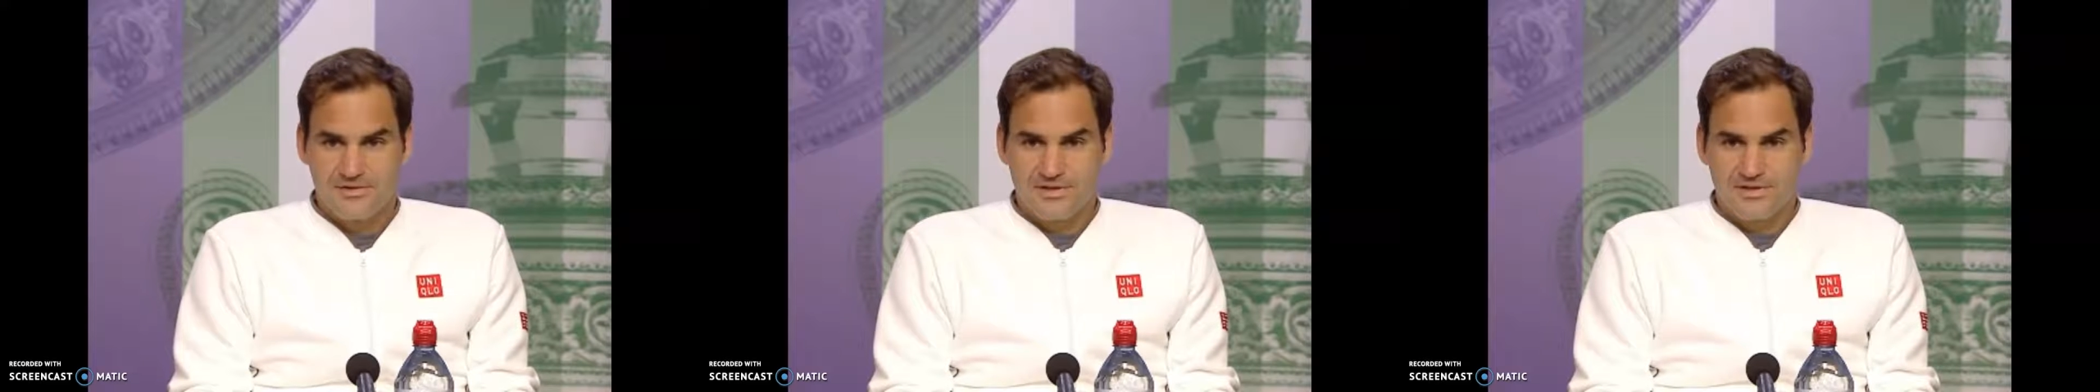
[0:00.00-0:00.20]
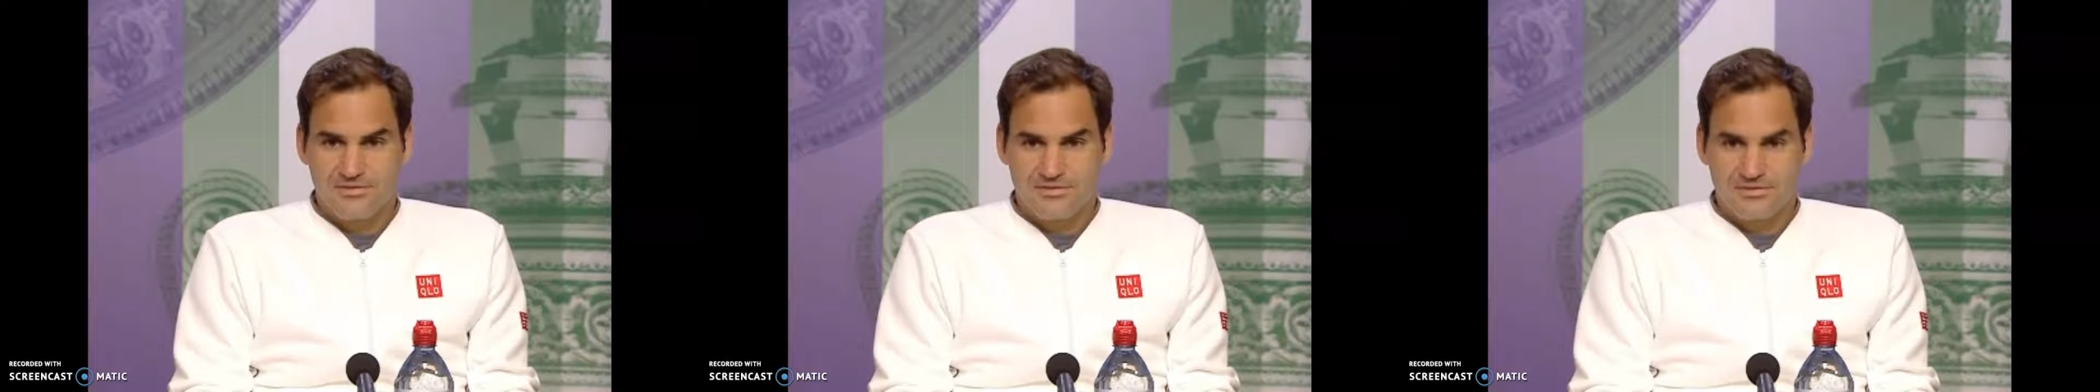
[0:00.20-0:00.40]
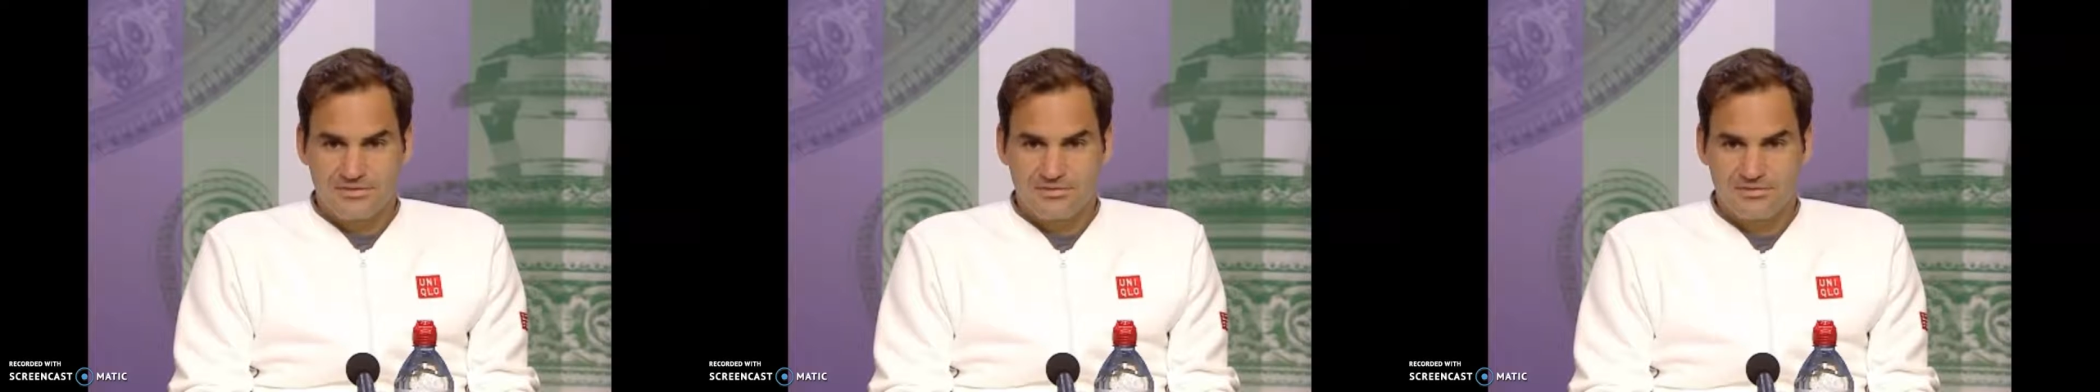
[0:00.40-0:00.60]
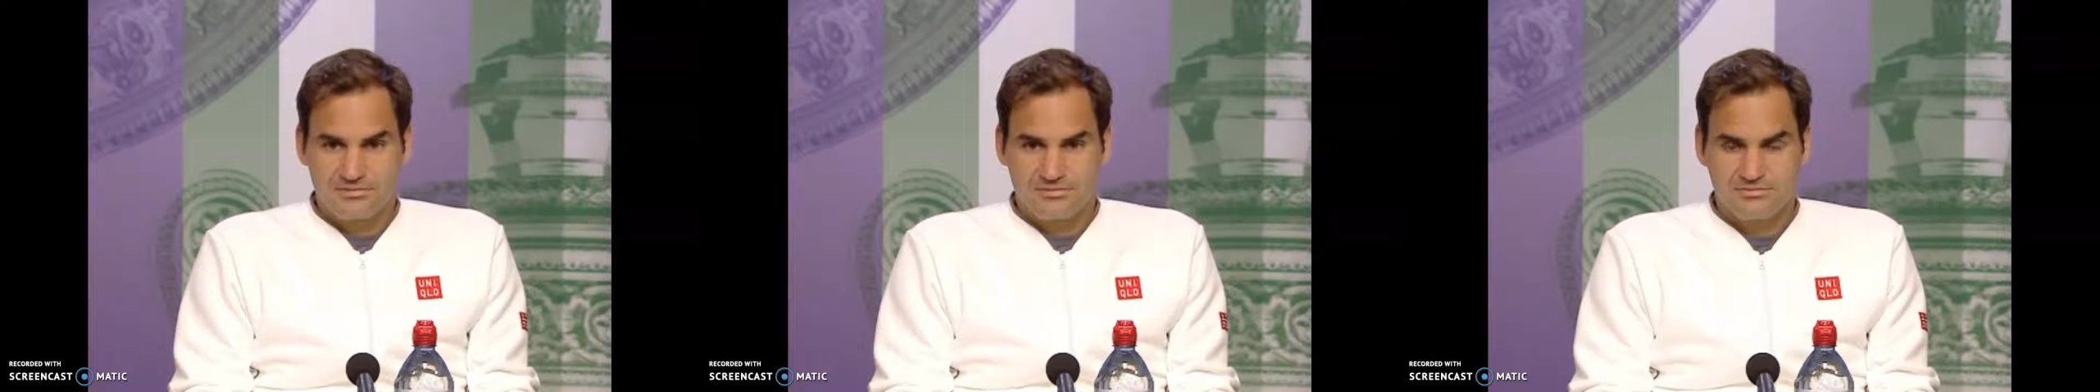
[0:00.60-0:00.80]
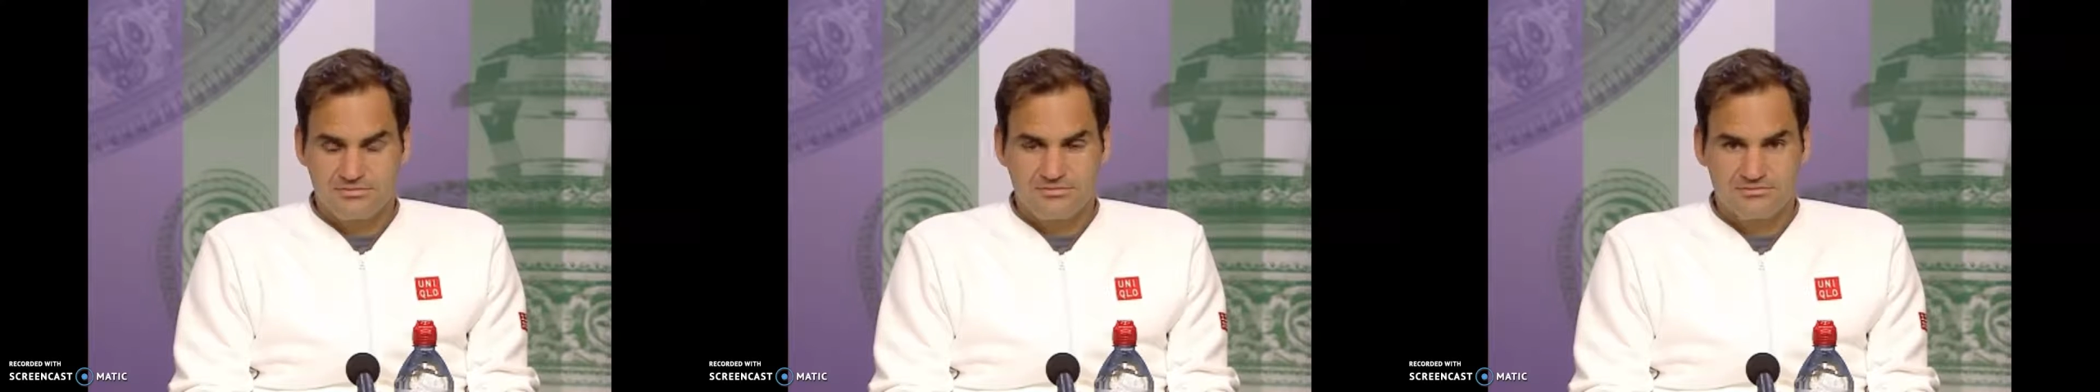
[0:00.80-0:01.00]
while they
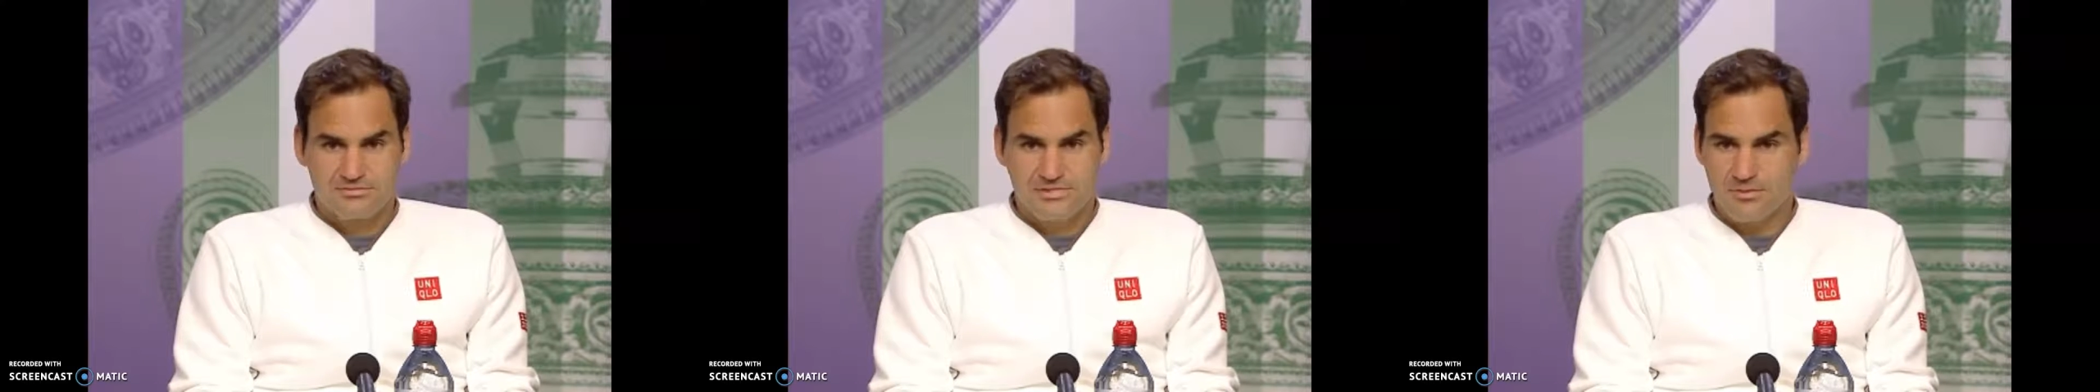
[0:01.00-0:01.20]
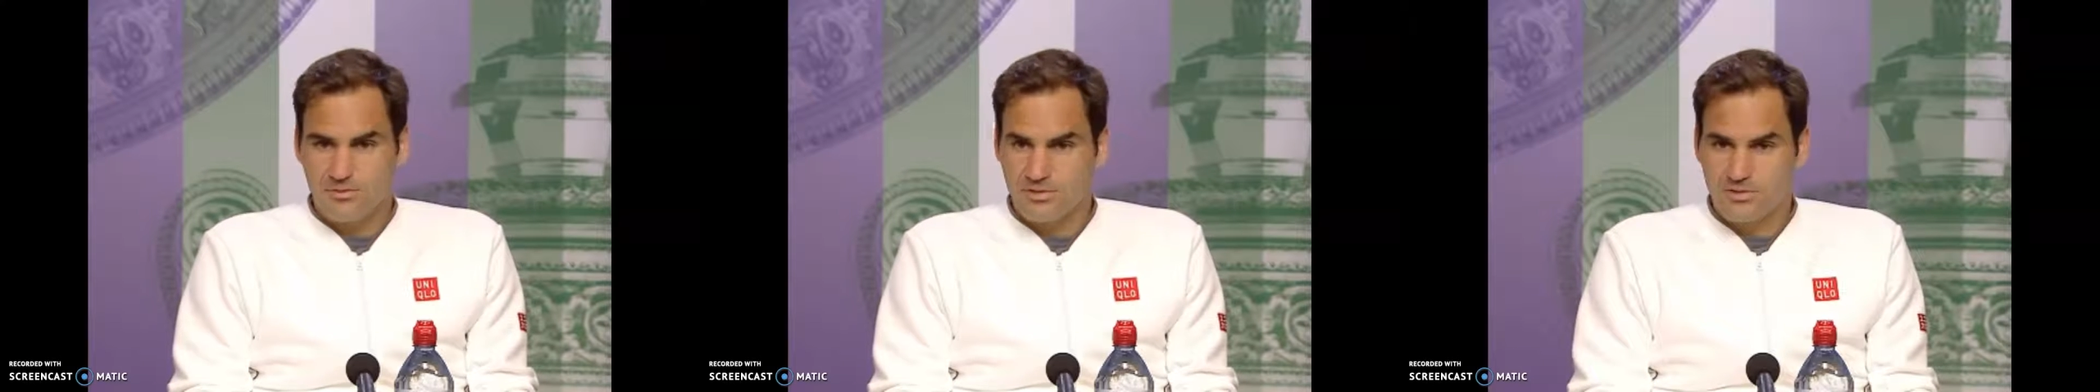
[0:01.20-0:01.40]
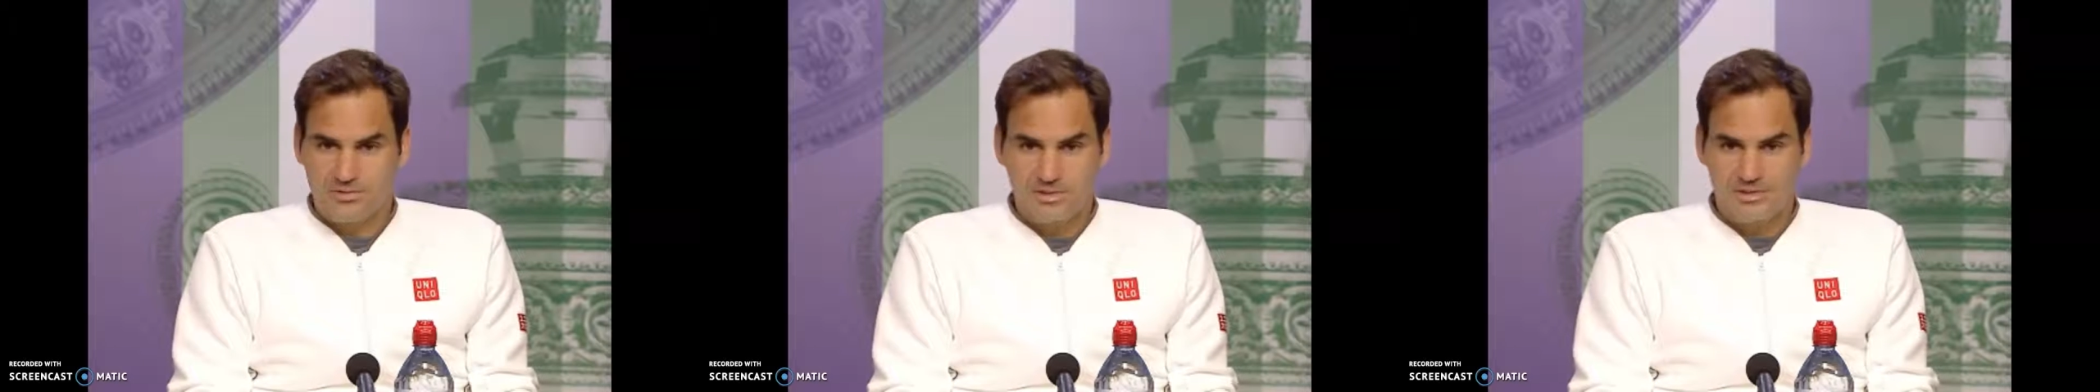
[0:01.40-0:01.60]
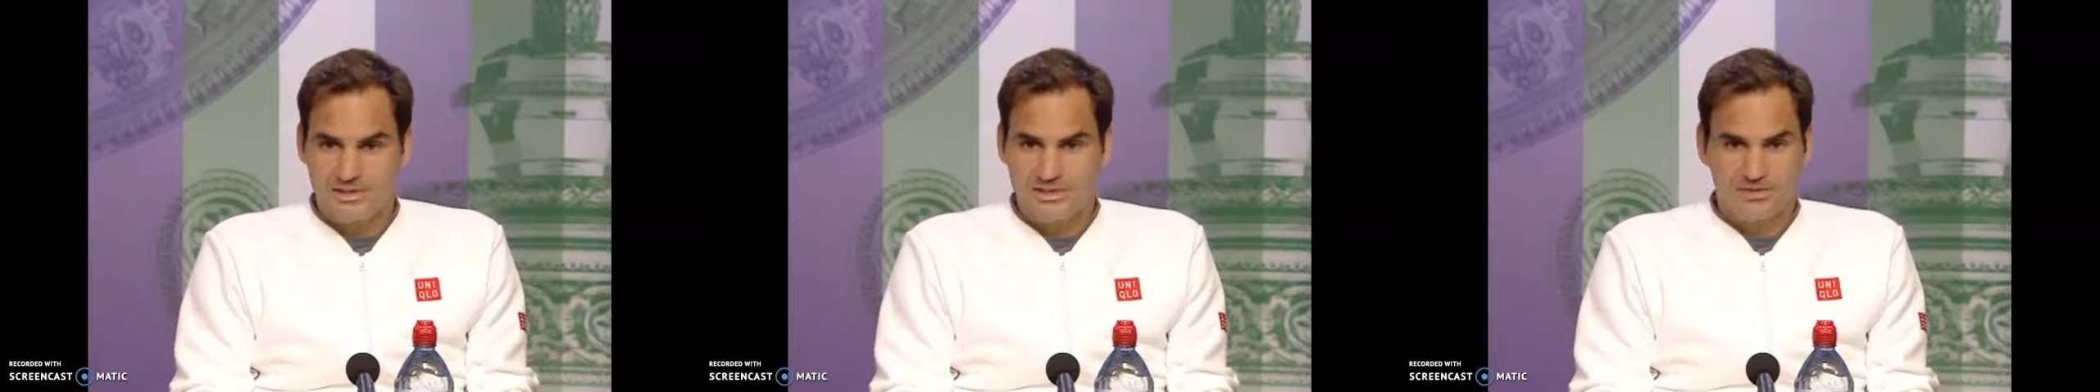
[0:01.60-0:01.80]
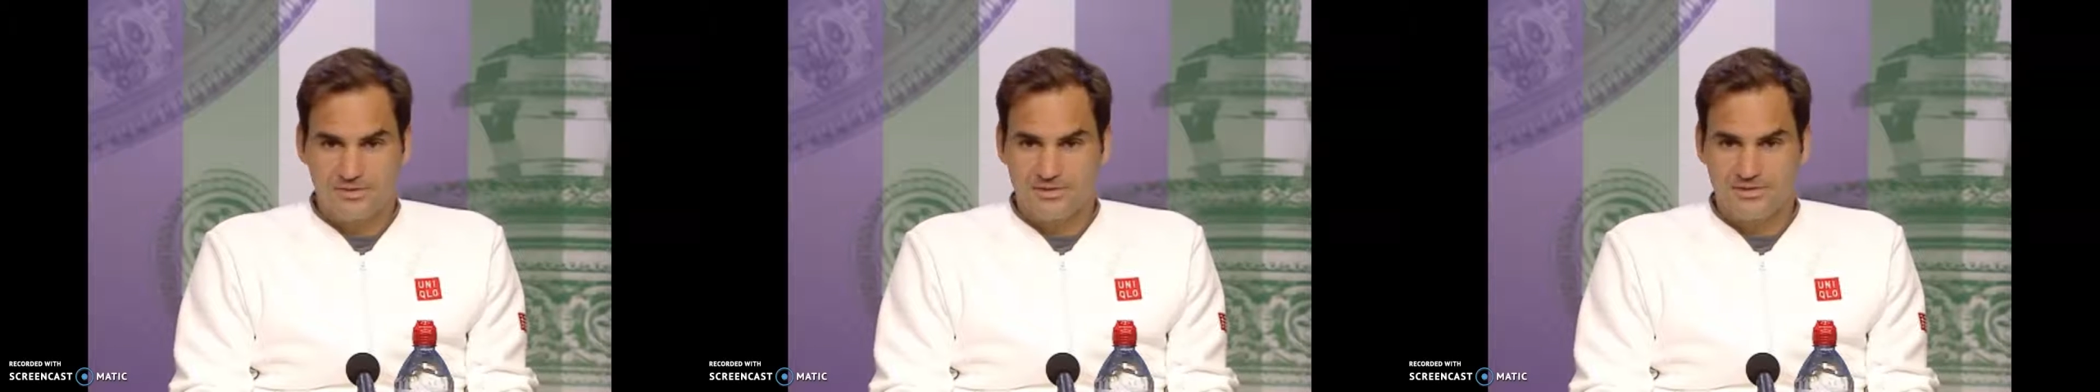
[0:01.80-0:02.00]
are interviewing
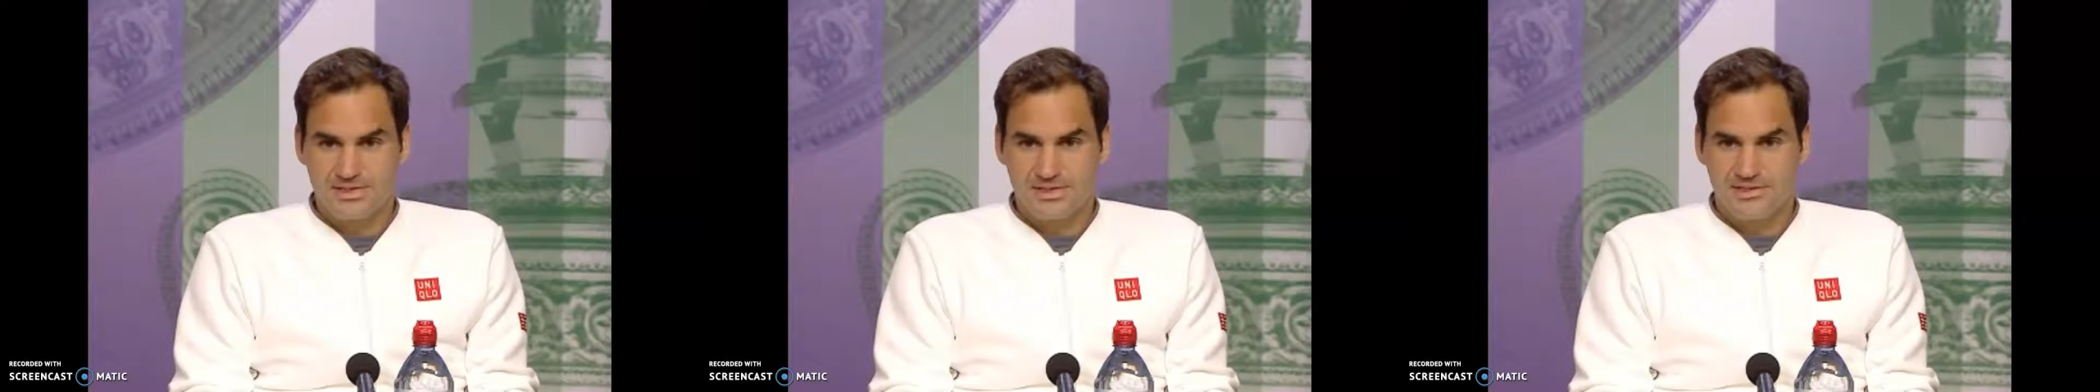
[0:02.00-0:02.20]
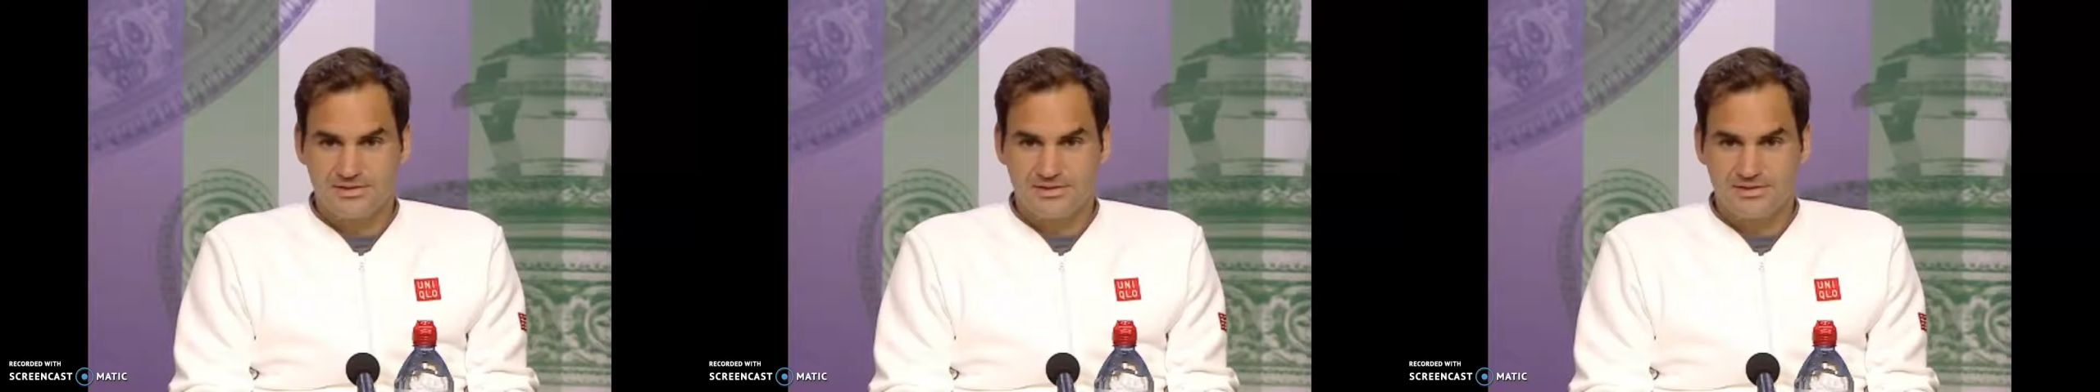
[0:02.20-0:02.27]
him.